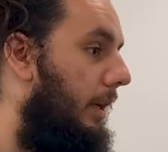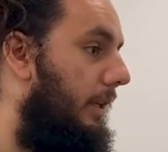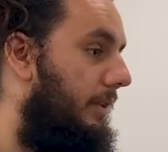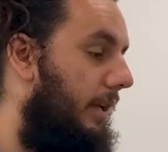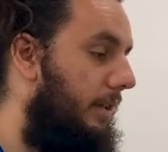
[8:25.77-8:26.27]
going
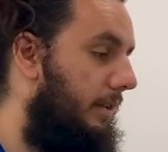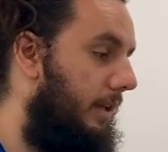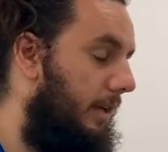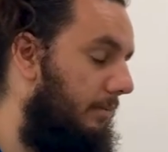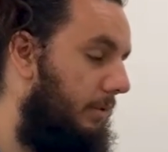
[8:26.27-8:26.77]
to take the
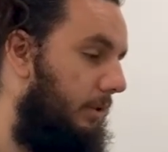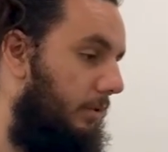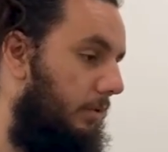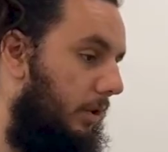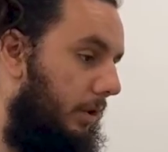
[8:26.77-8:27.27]
time
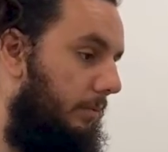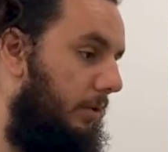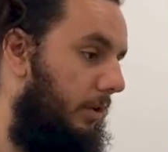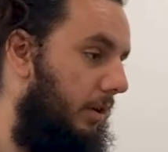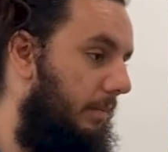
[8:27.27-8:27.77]
to learn
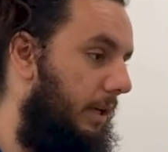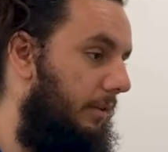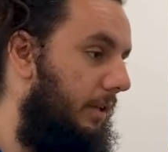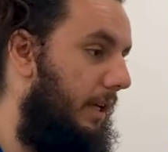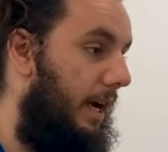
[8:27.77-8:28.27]
more
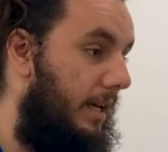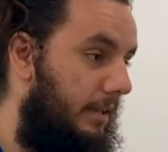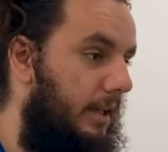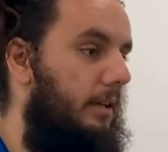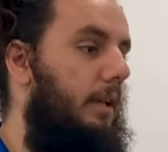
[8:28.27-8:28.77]
about
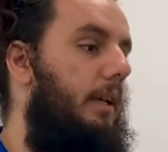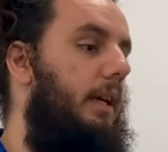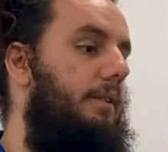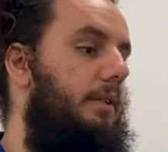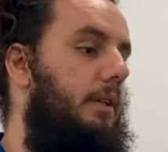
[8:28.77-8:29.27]
content-led
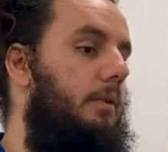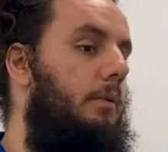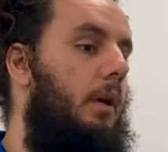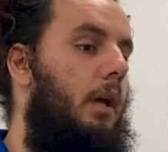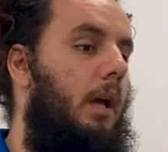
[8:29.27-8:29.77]

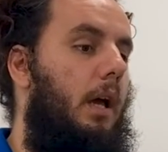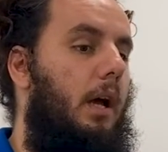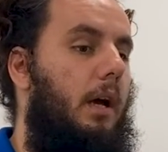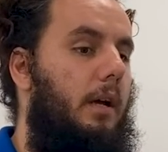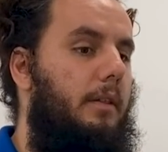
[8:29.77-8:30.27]
SEO.
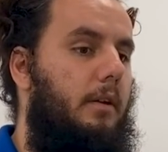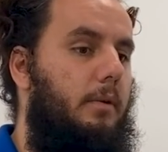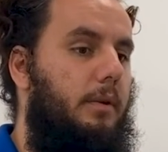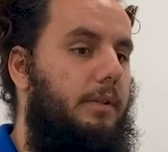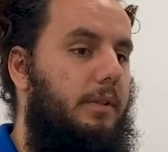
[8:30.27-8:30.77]
The
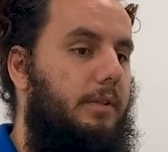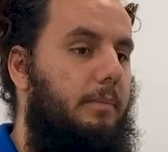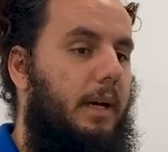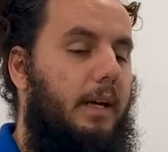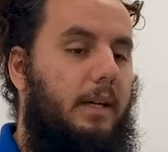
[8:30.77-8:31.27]
course is
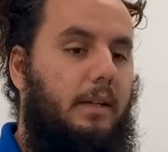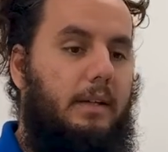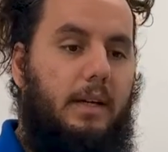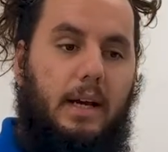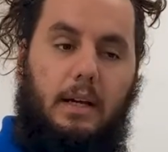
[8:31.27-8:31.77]
by
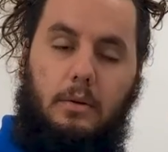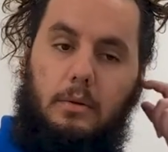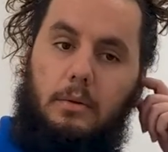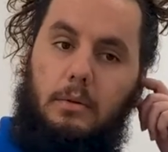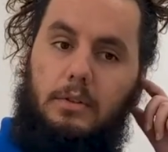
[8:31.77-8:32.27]
the guy
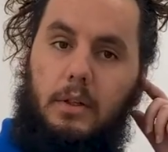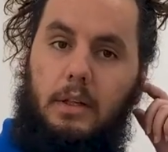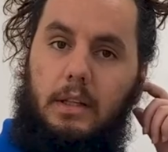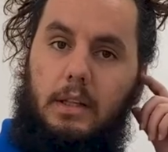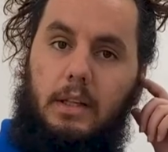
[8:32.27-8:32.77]
who
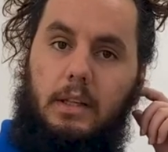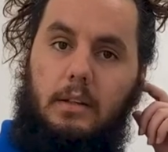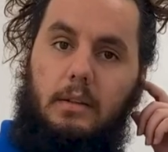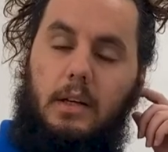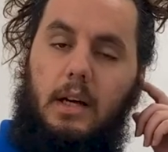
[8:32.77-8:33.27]
started
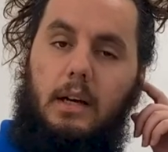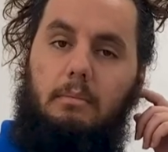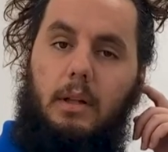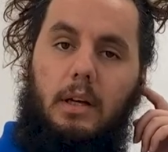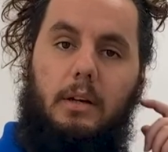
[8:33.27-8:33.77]
the
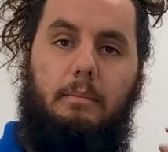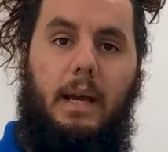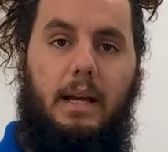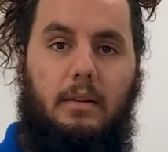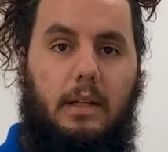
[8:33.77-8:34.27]
blog
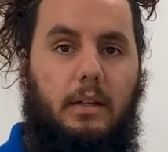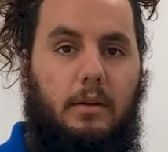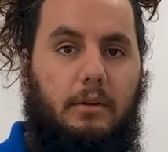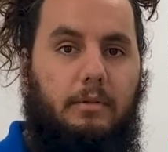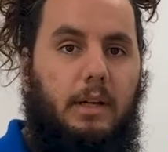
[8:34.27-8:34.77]

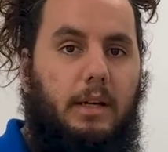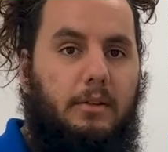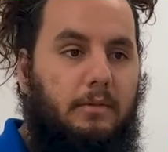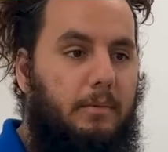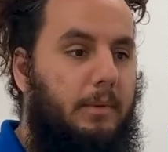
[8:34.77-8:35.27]
Backlinko, if you
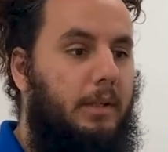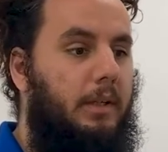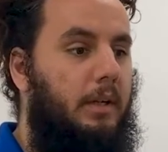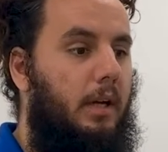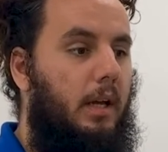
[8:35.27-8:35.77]
guys are
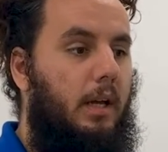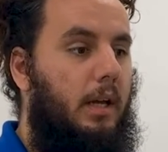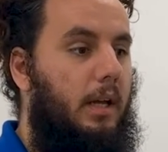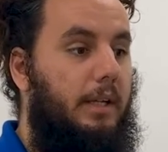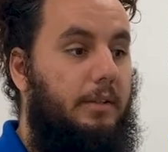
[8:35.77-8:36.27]
familiar.
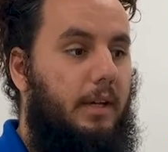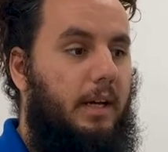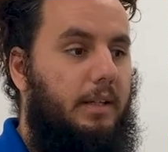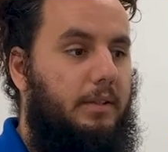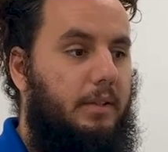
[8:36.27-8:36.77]
It's
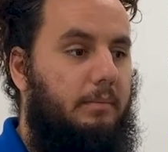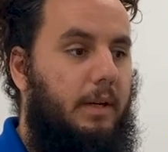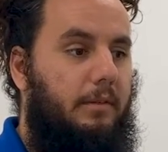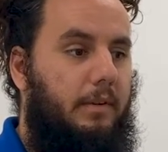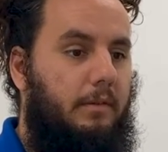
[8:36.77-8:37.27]
honestly
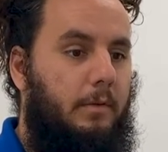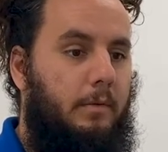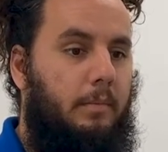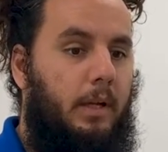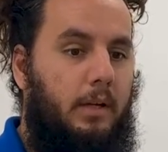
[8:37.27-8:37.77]
my
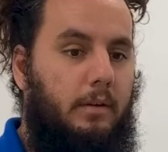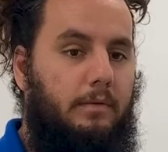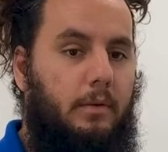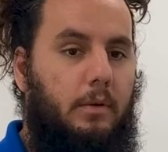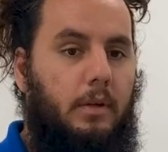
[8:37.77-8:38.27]
favorite blog
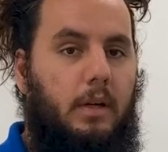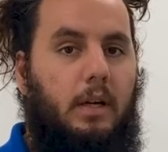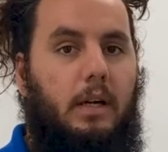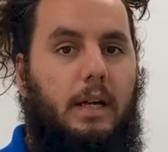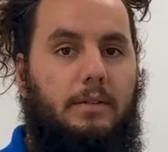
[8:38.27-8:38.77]
for
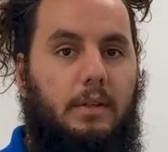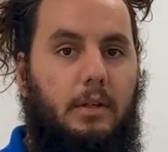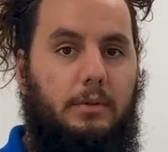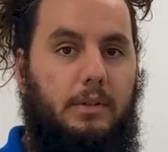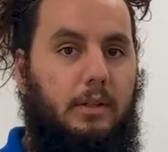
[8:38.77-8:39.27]

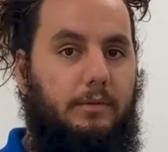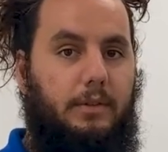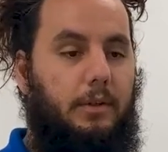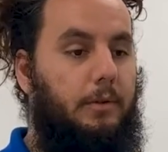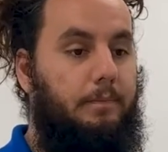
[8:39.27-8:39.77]
SEO stuff,
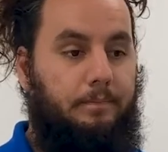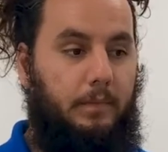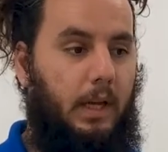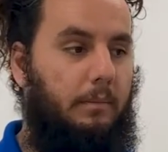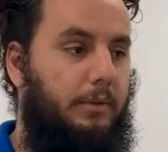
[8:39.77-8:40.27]
so
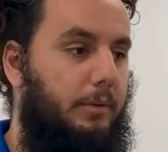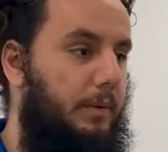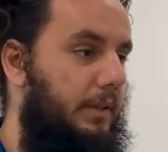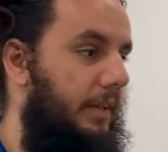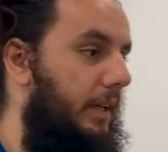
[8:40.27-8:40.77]
I'm
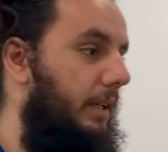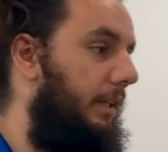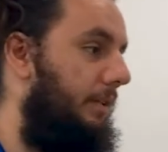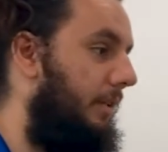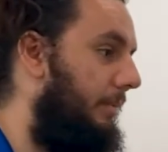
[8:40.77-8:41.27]
super excited.
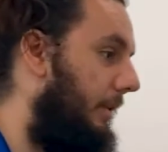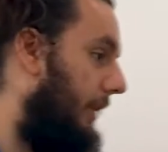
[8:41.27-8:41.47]
That's going to be